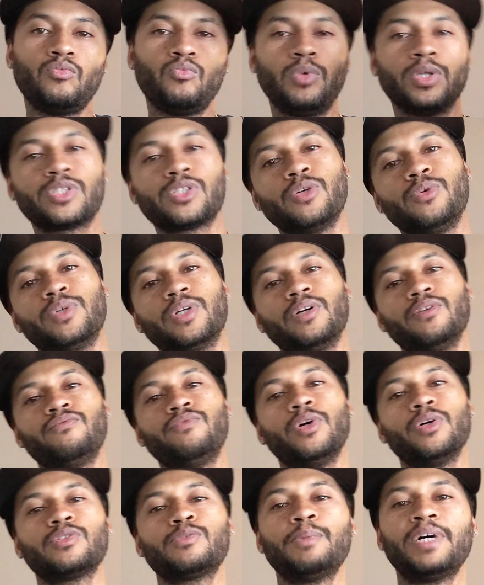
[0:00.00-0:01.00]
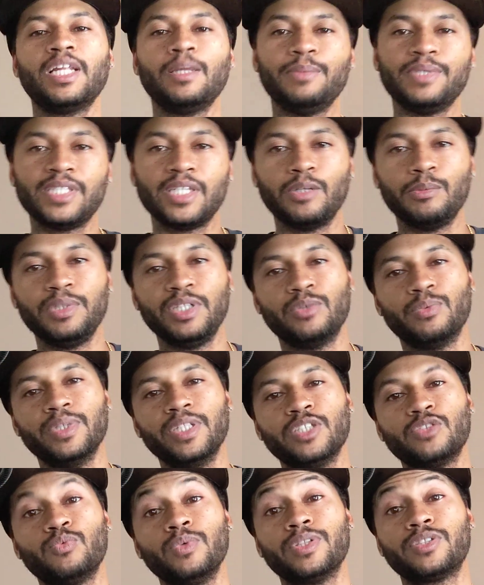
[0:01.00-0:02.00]
What's going on, folks? My name is LB the
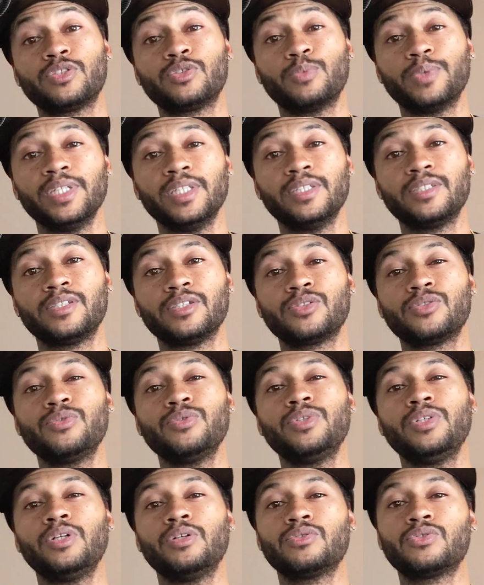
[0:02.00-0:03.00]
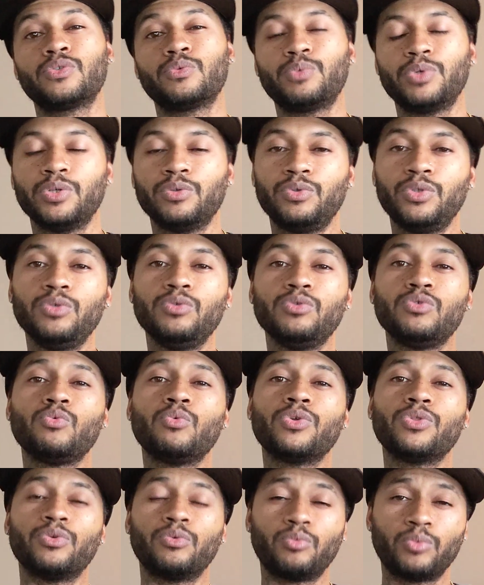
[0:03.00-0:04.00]
Realist with Surrealistic Studios, Surreal News,
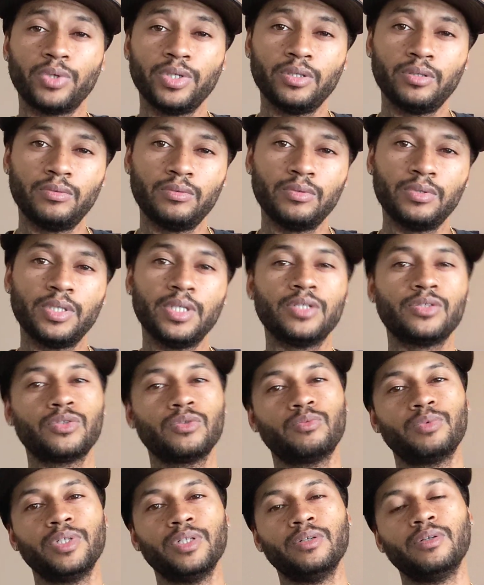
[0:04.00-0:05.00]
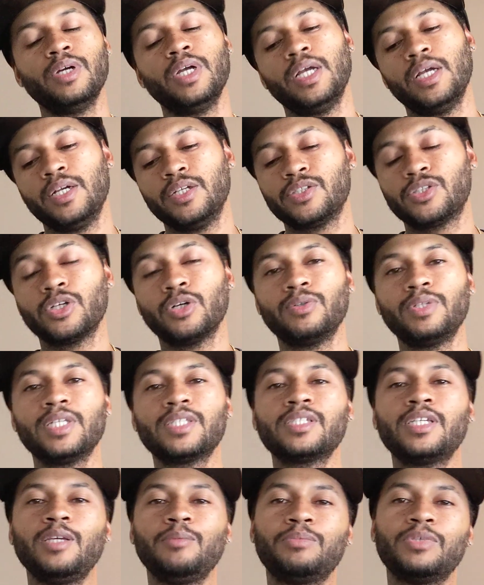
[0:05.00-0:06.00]
where the real is surreal. So
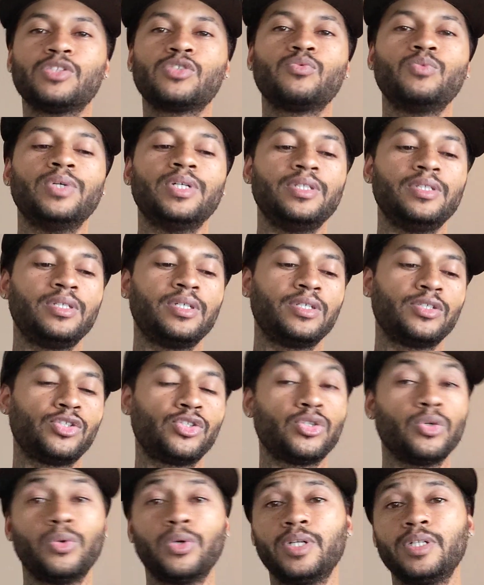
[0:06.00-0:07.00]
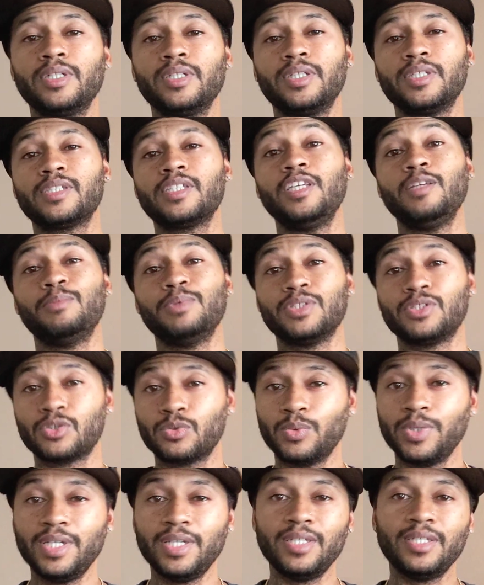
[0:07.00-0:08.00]
let's keep this one short, let's keep it
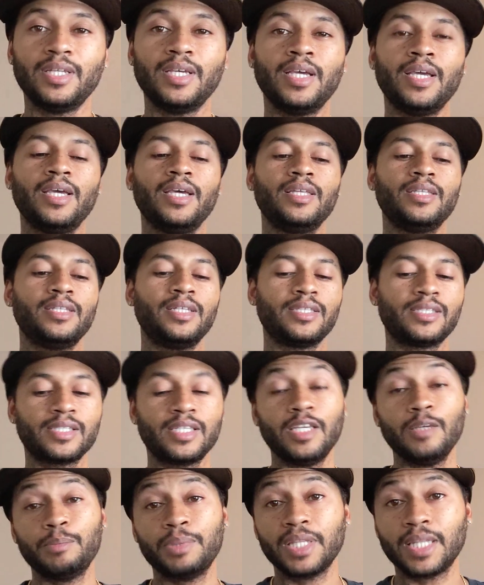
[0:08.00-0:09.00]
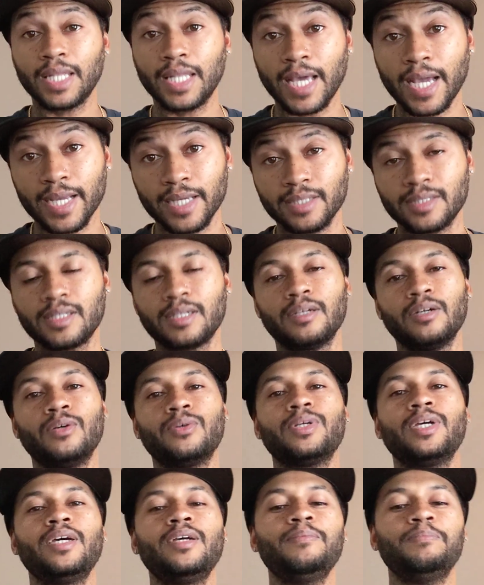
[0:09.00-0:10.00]
sweet, and let's keep it light,
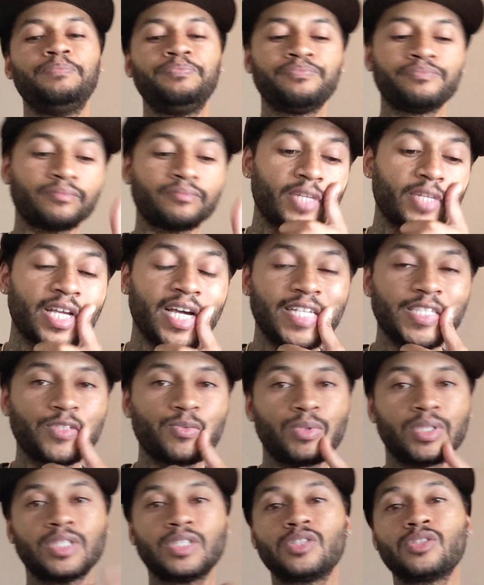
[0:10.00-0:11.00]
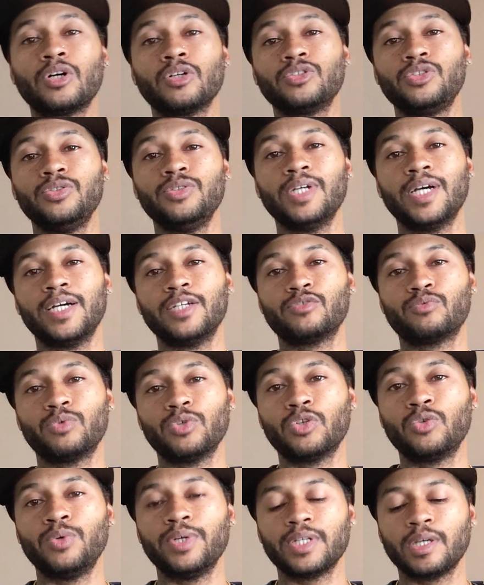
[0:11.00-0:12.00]
okay? I just wanted to talk to you guys
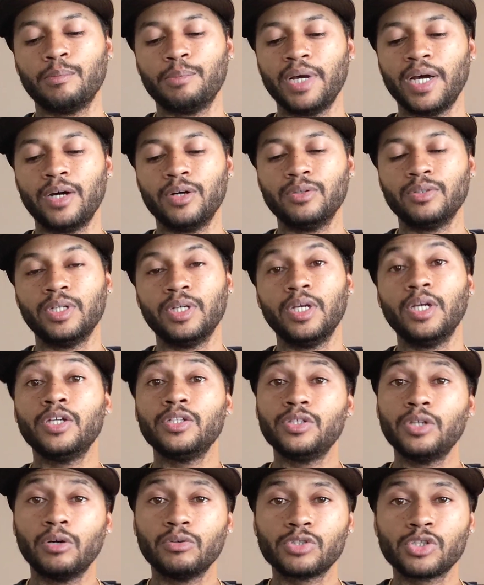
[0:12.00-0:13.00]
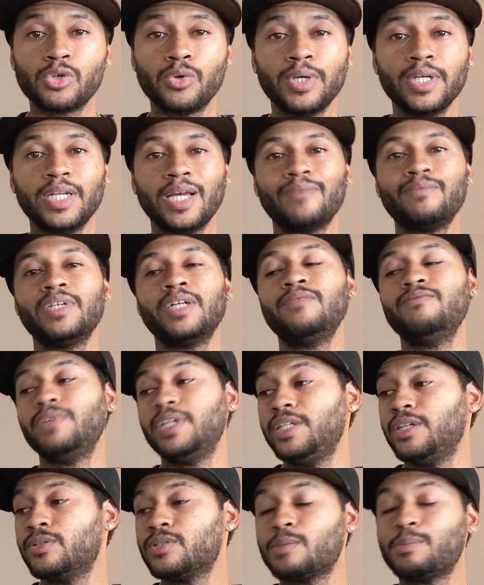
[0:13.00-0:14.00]
real quick about Dogecoin. I've done
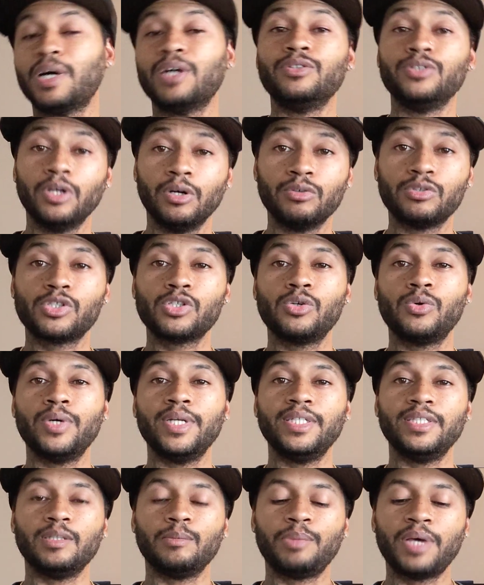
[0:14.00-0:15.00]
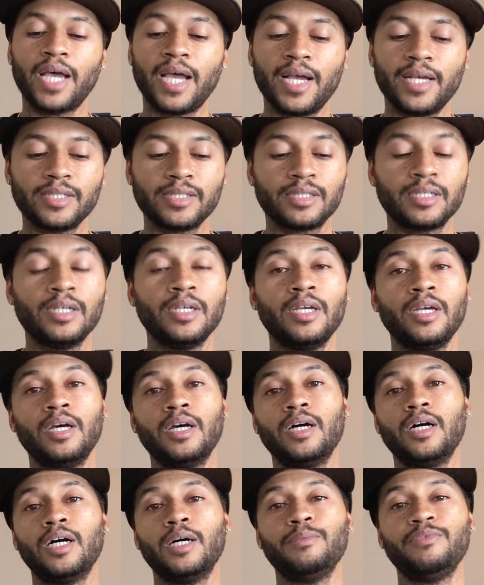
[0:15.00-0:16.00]
videos about Dogecoin in the past.
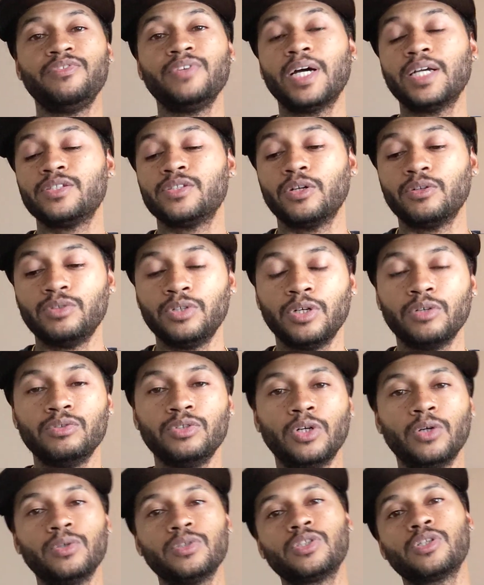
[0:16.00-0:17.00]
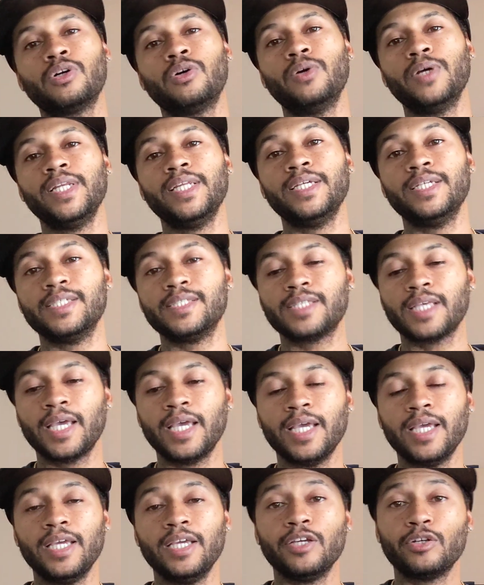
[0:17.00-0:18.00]
If you guys don't know, Dogecoin is
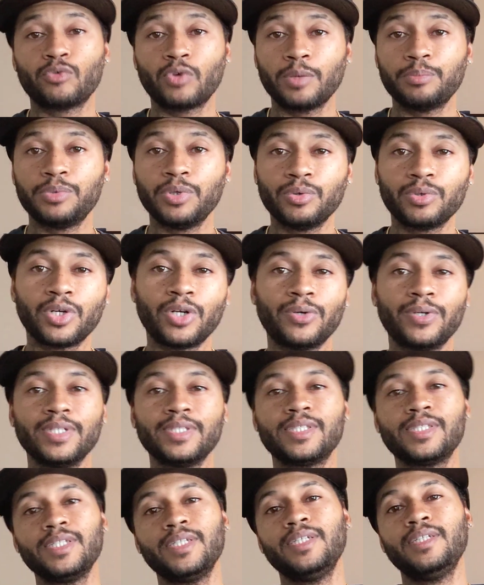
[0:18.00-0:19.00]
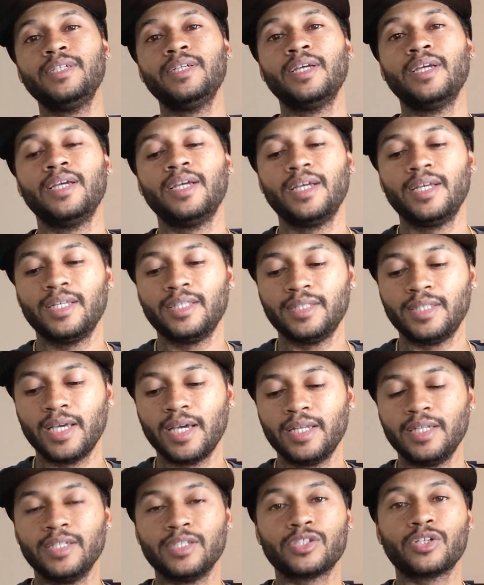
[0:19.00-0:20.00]
a cryptocurrency
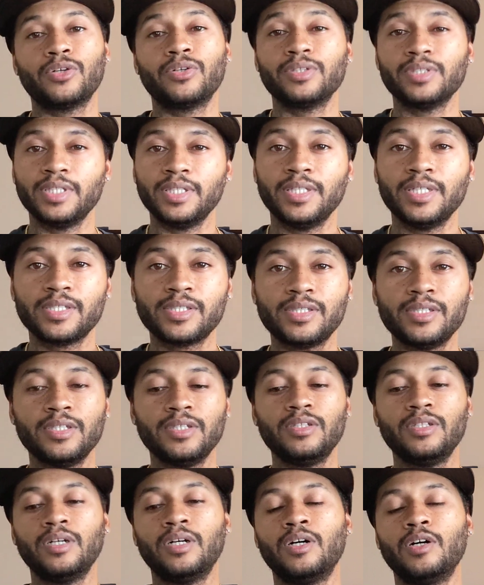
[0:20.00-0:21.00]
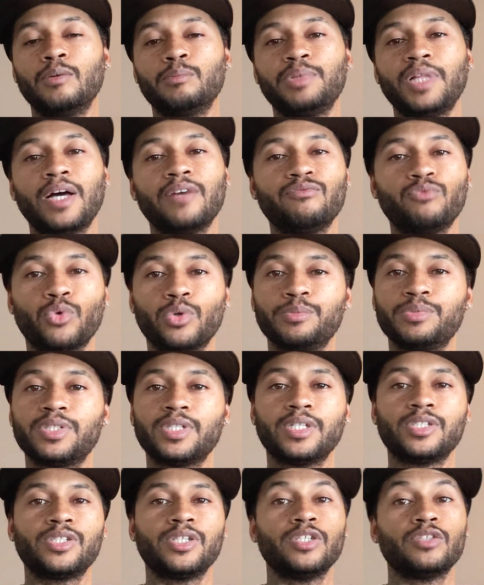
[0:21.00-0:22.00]
that is currently listed on platforms
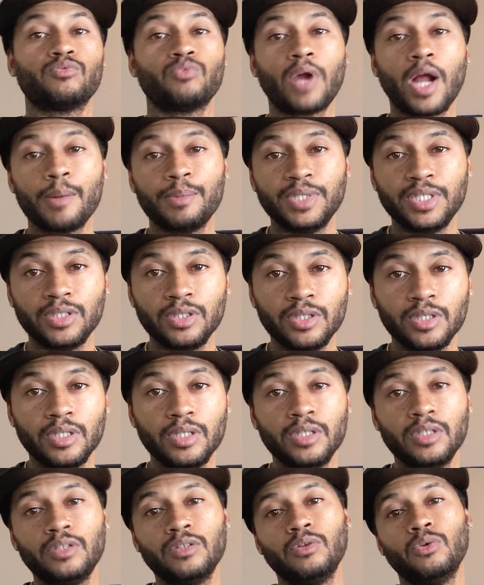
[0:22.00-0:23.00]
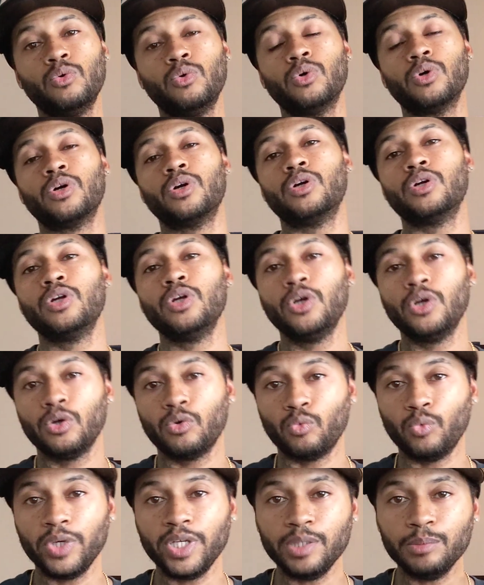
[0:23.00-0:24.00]
such as Robinhood or
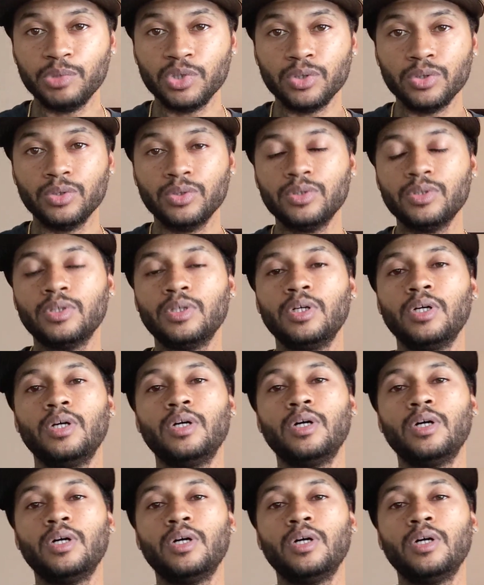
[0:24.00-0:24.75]
Webull,